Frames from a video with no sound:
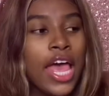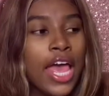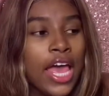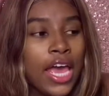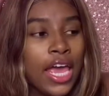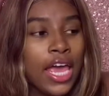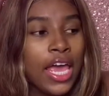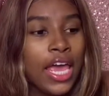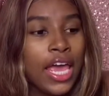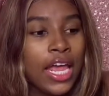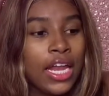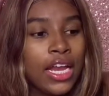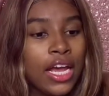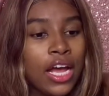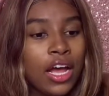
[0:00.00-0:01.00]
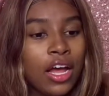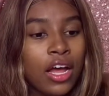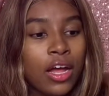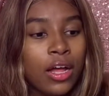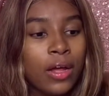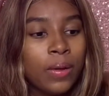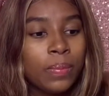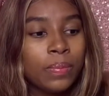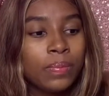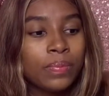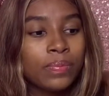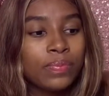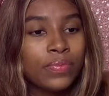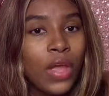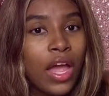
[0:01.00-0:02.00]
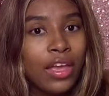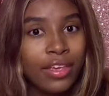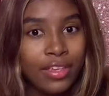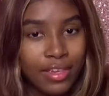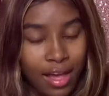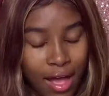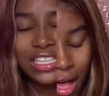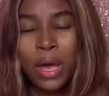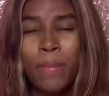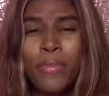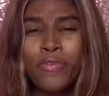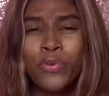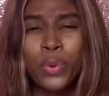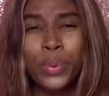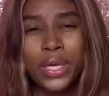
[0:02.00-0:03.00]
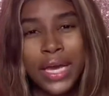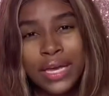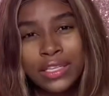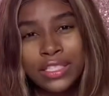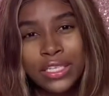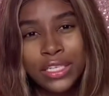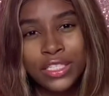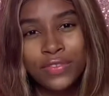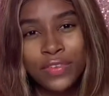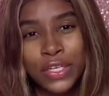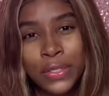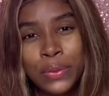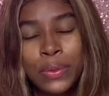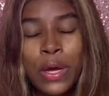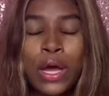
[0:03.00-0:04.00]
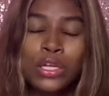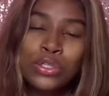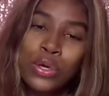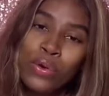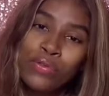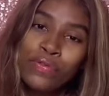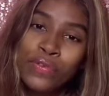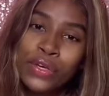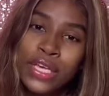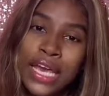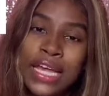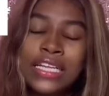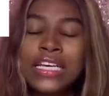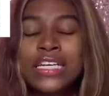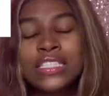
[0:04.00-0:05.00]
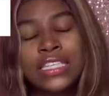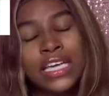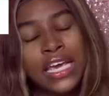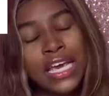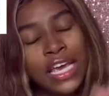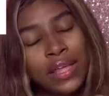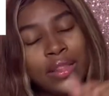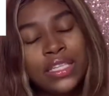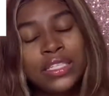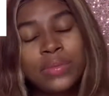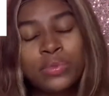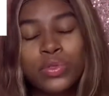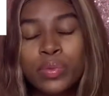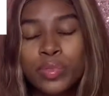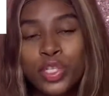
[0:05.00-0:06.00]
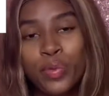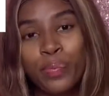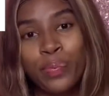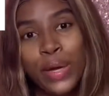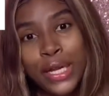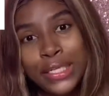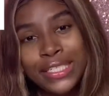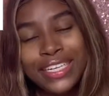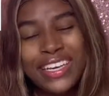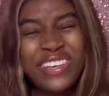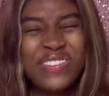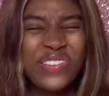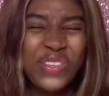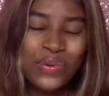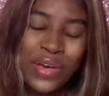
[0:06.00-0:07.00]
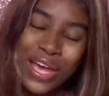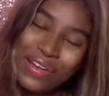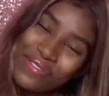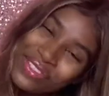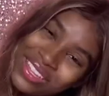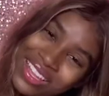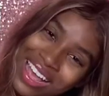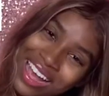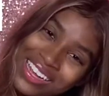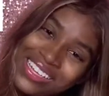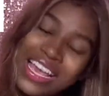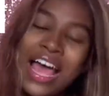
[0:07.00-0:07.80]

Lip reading: And yeah. Before we get into this video, don't forget to hit the subscription button if you have not.